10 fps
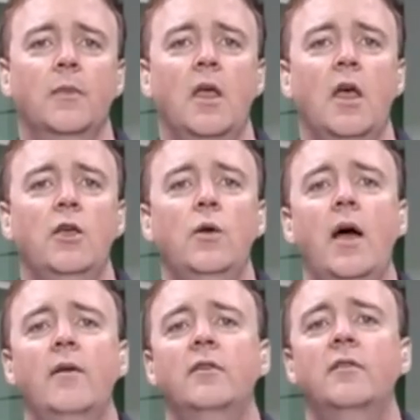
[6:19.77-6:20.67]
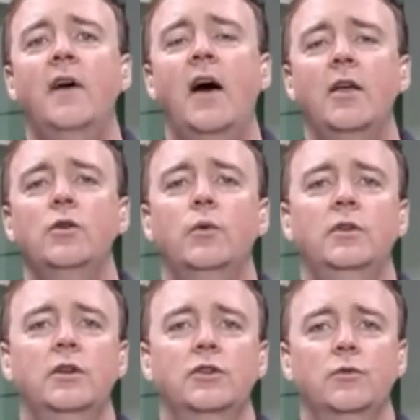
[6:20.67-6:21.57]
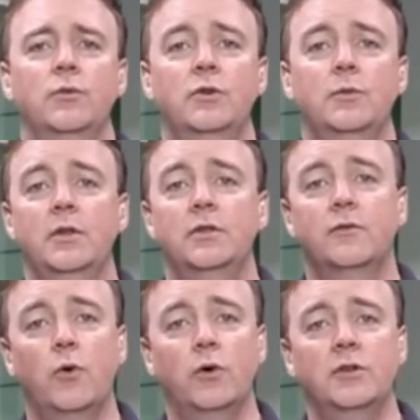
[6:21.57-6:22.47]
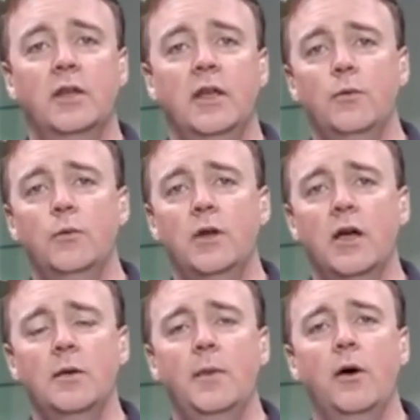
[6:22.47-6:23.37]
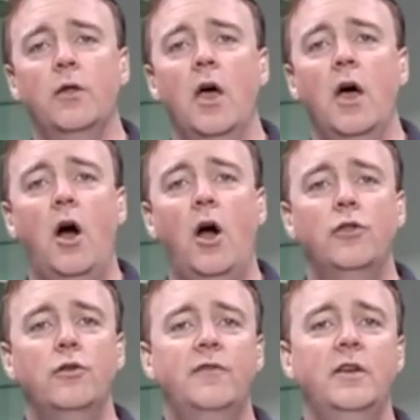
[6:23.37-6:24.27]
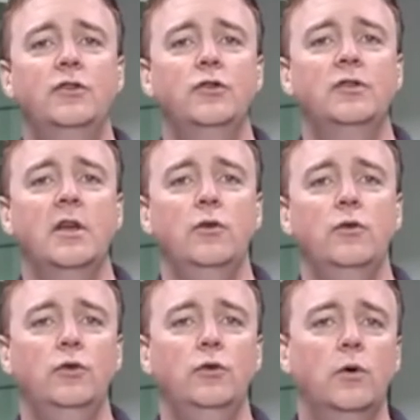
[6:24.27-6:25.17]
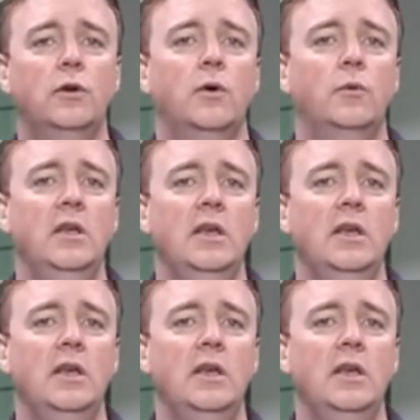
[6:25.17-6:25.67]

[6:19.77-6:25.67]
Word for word: You have the Value Edition, which means, of course, again, we're talking about are there features that you do or don't need?